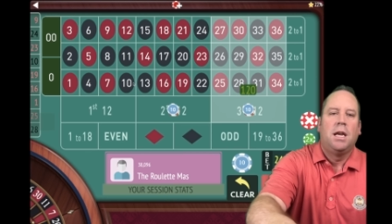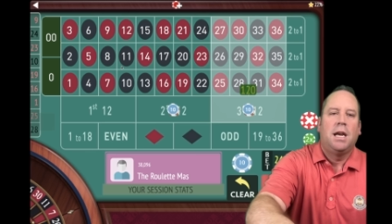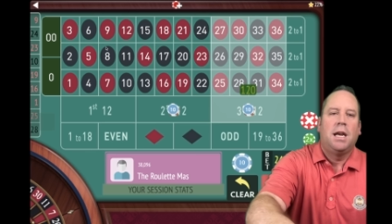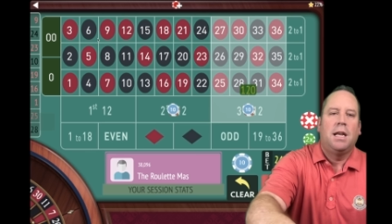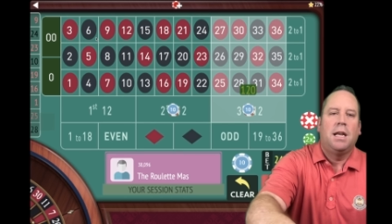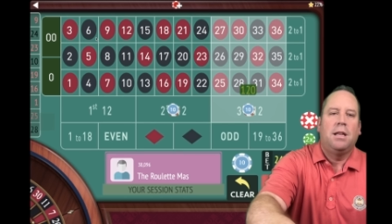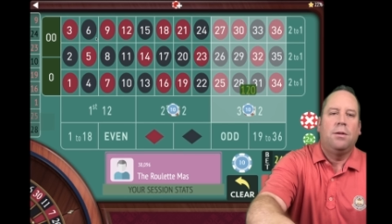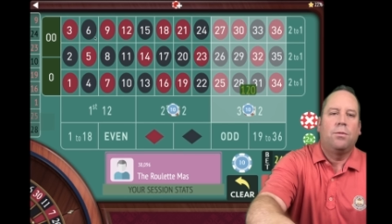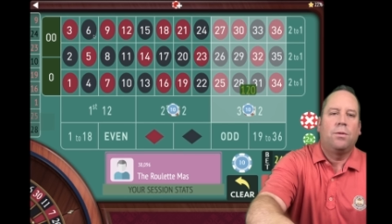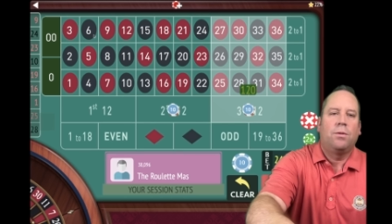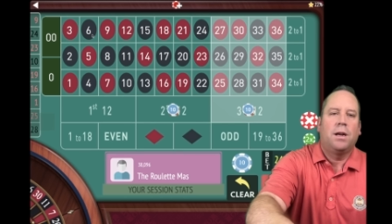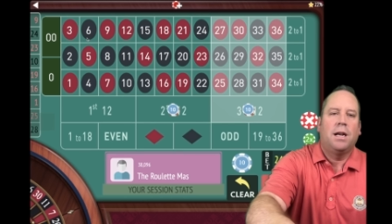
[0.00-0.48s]

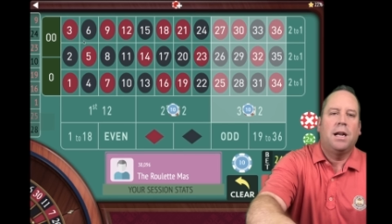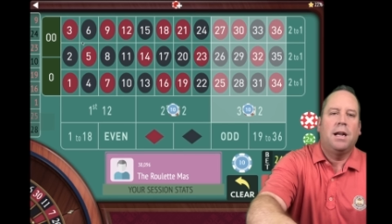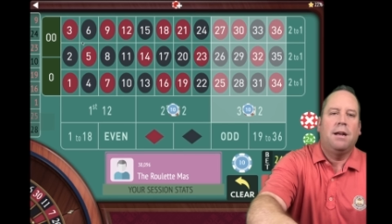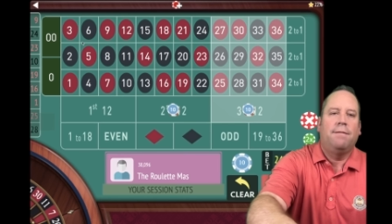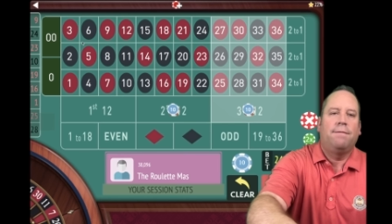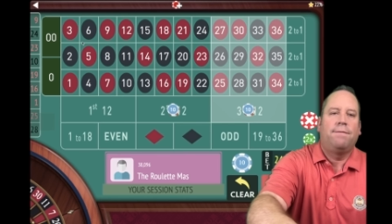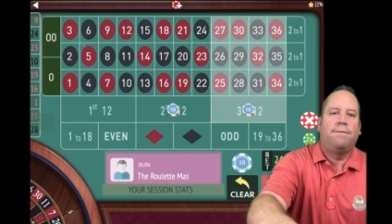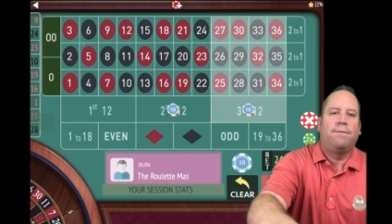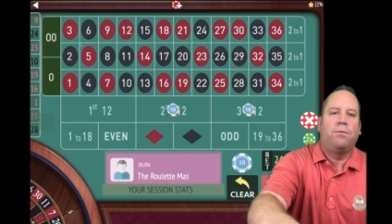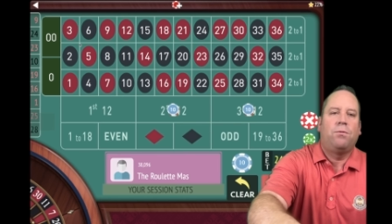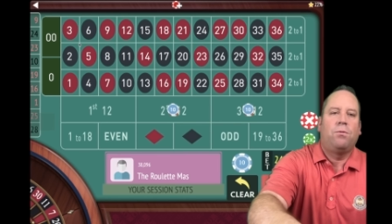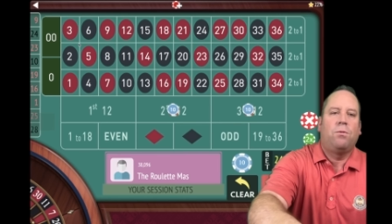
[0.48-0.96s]
And then we're going to
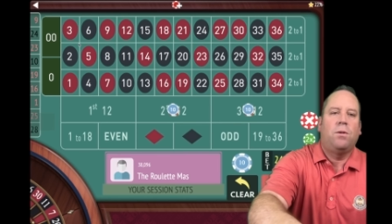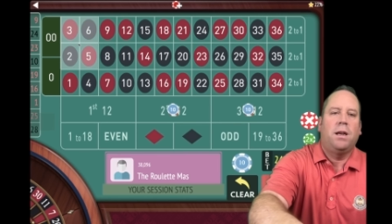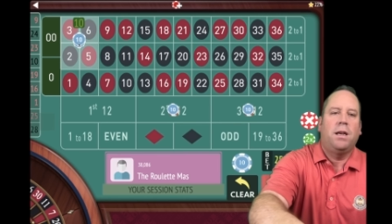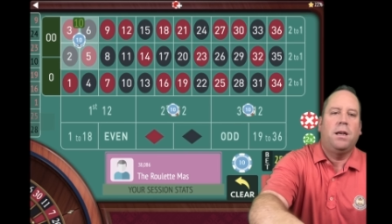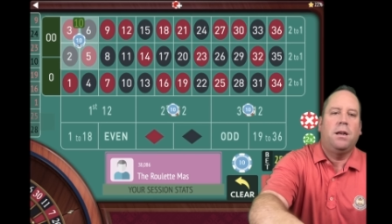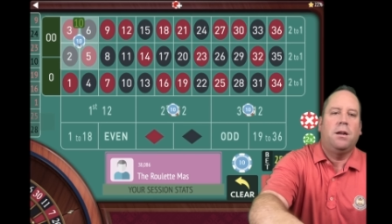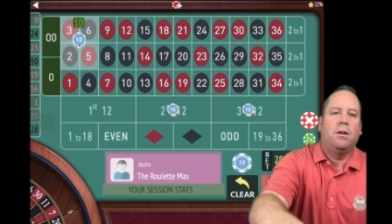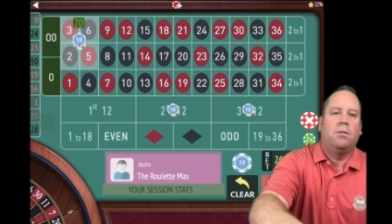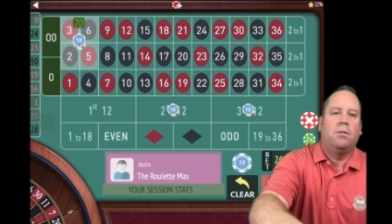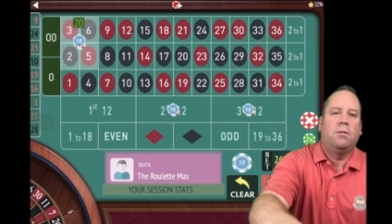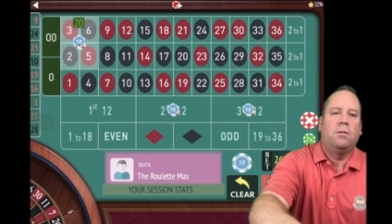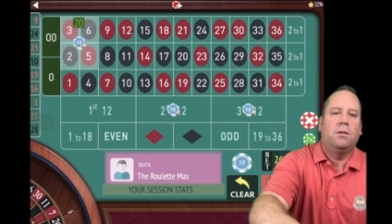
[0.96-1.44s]
have
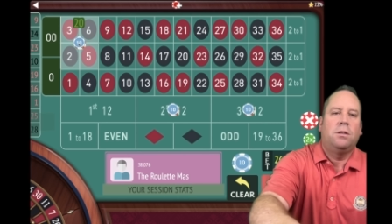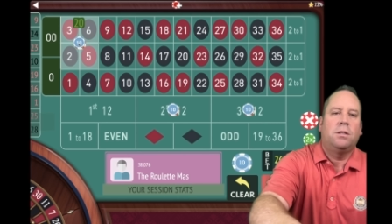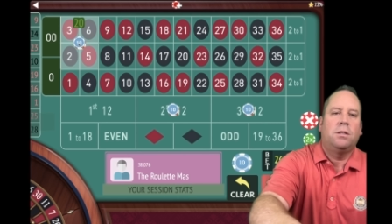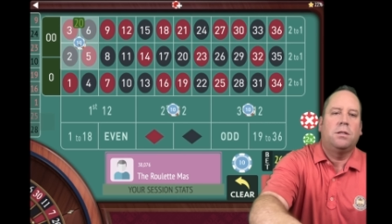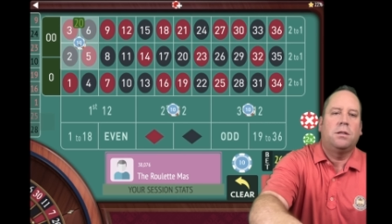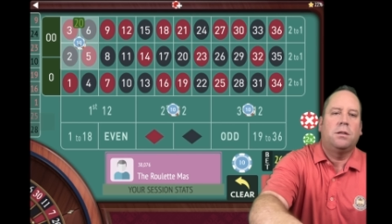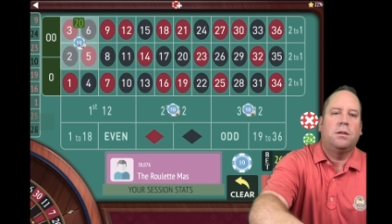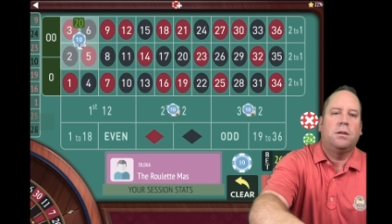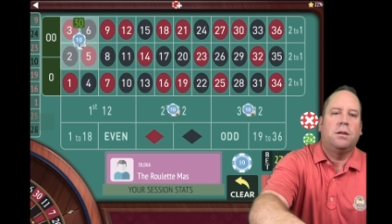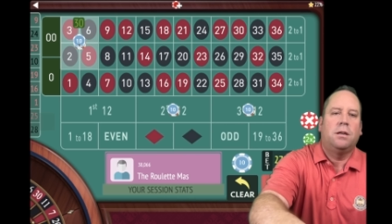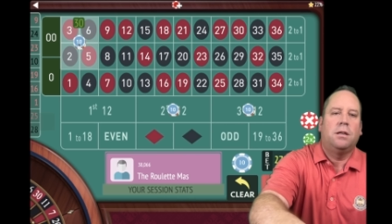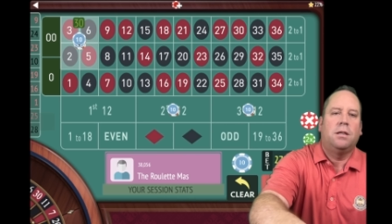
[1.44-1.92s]

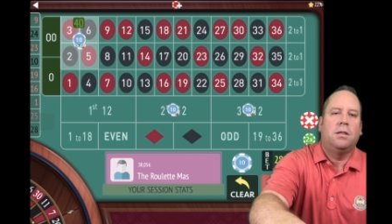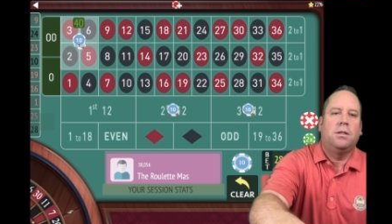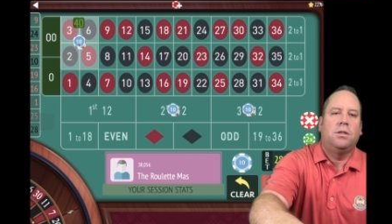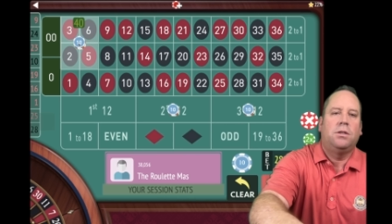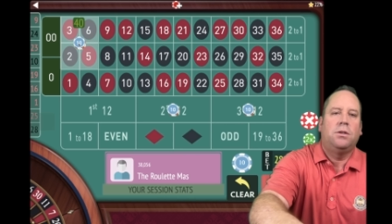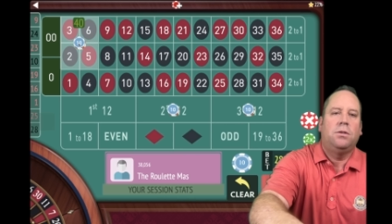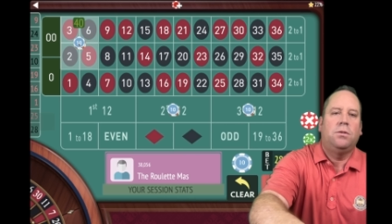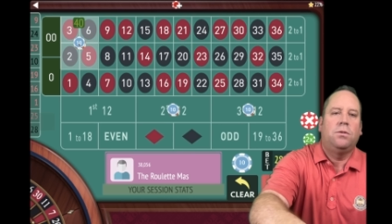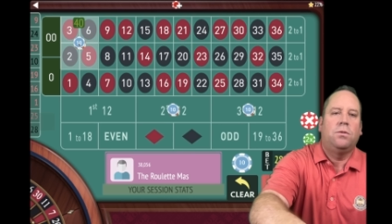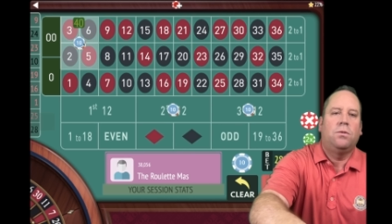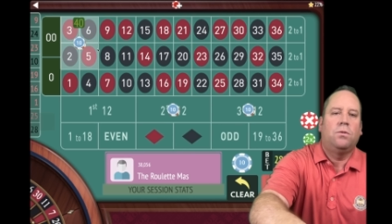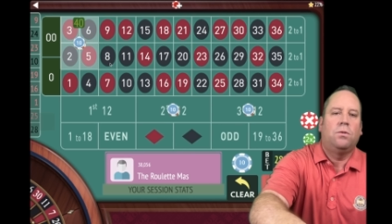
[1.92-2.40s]
$40 on
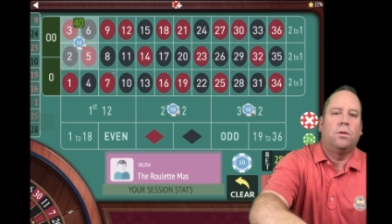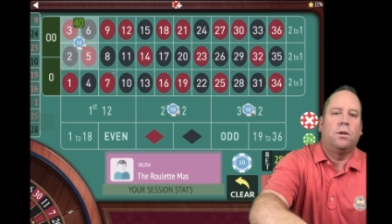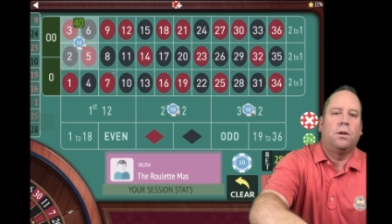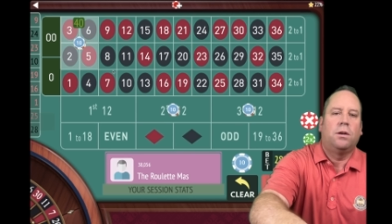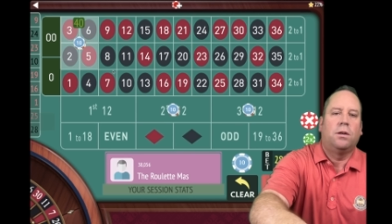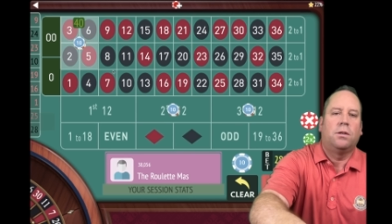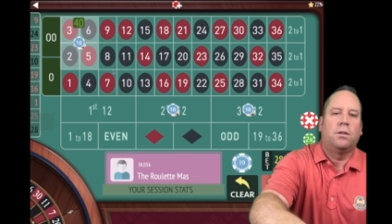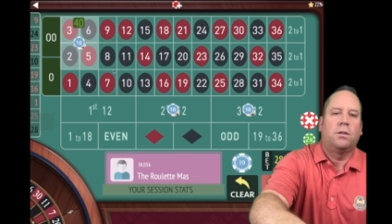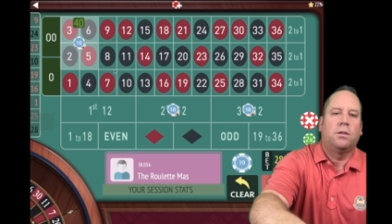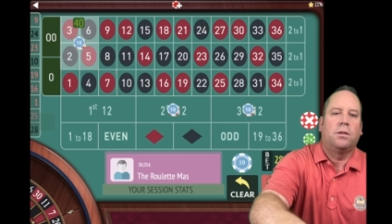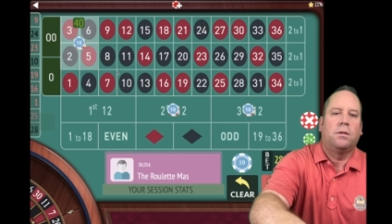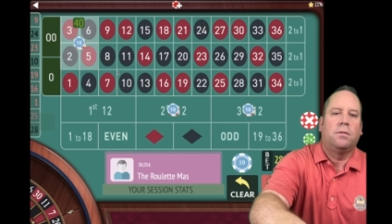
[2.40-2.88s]
two
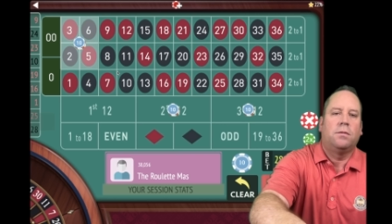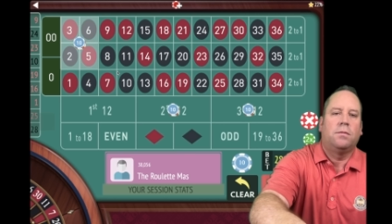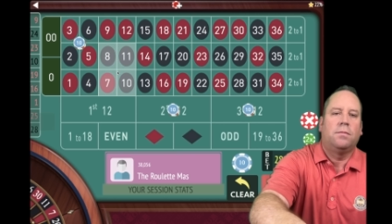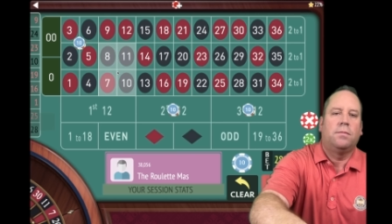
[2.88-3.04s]
corners.